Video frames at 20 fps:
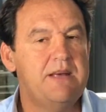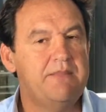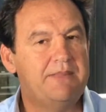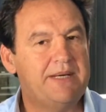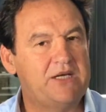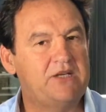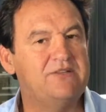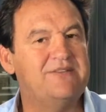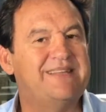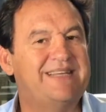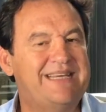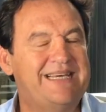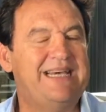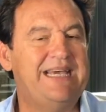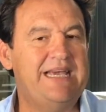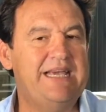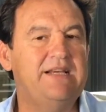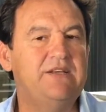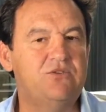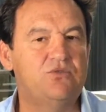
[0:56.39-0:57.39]
because the
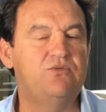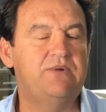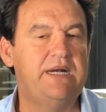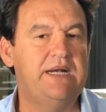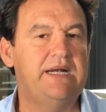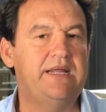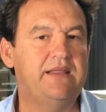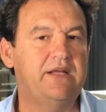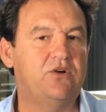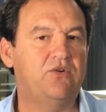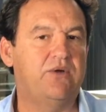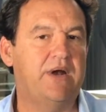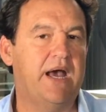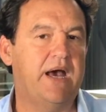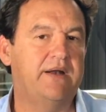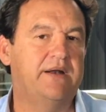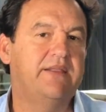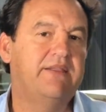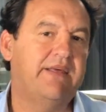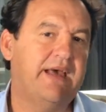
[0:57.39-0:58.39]
key is really the
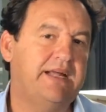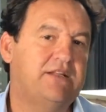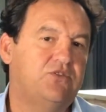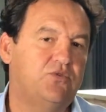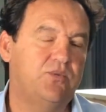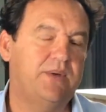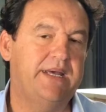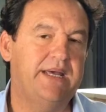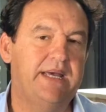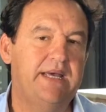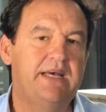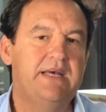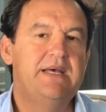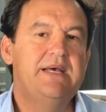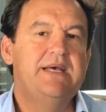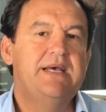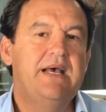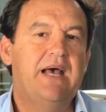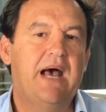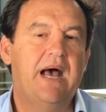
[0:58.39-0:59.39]
crowd, and that's where
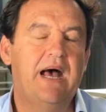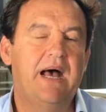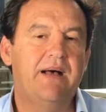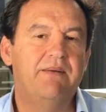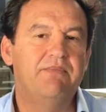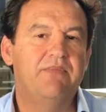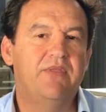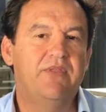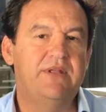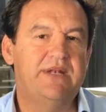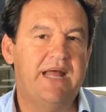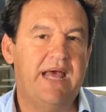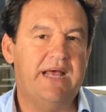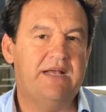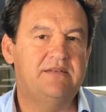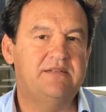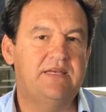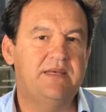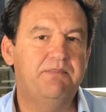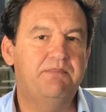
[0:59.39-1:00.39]
the
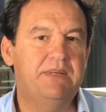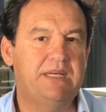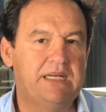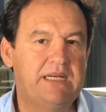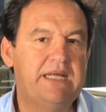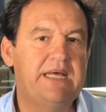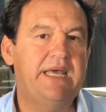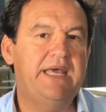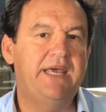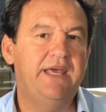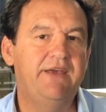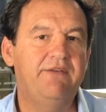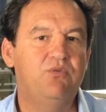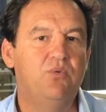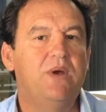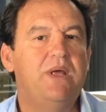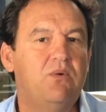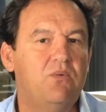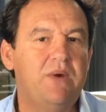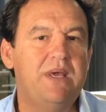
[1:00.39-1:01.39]
Dacxi believe,
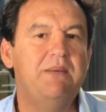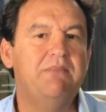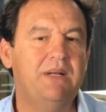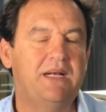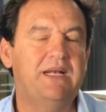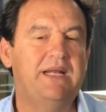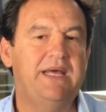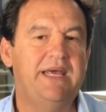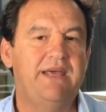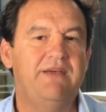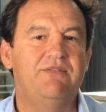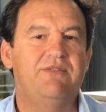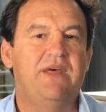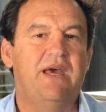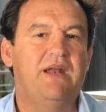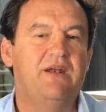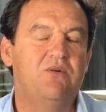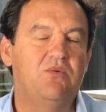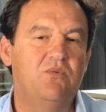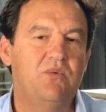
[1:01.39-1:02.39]
we believe
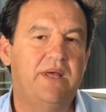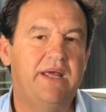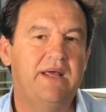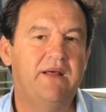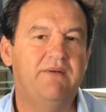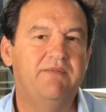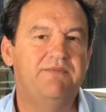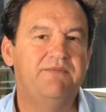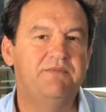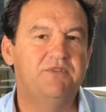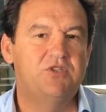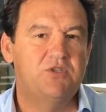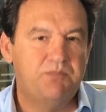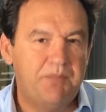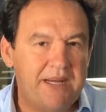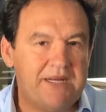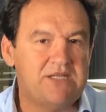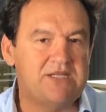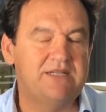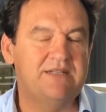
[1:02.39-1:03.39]
that we're
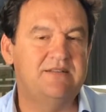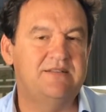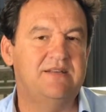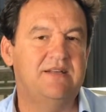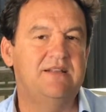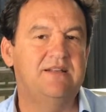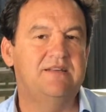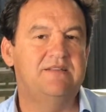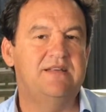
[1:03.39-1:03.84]
specialists in